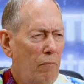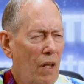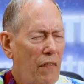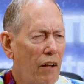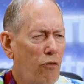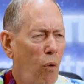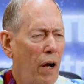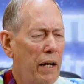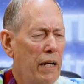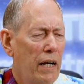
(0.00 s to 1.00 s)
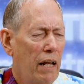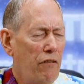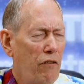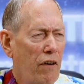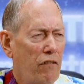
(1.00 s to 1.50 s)
That's why
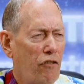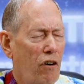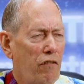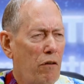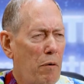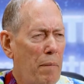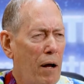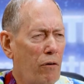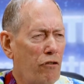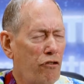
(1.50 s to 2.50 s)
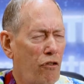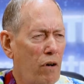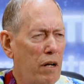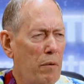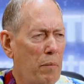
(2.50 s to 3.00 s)
if you've ever drunk from a mountain
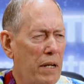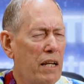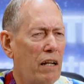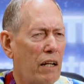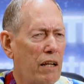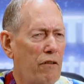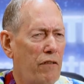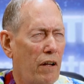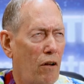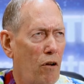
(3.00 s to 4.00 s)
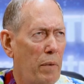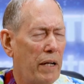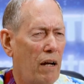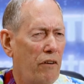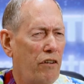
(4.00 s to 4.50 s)
stream, immediately you feel, oh my
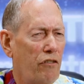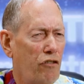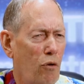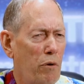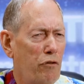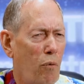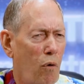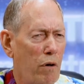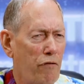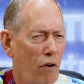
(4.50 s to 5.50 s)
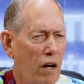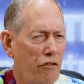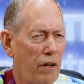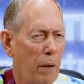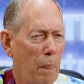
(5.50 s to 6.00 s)
gosh, that's so much more
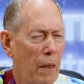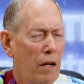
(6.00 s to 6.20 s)
refreshing.